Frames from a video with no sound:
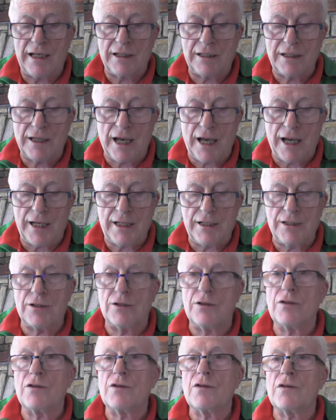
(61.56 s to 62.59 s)
and
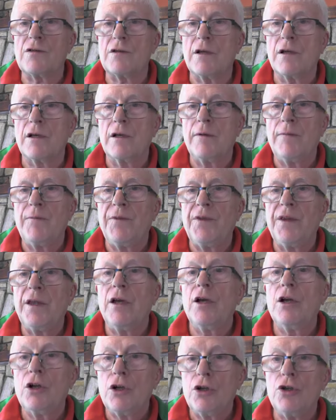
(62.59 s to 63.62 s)
guidance.
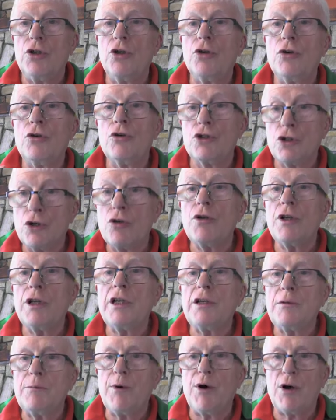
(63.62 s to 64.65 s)
You do
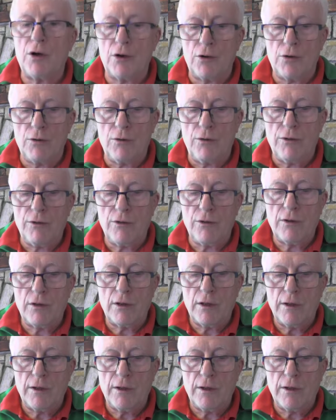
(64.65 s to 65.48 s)
need both.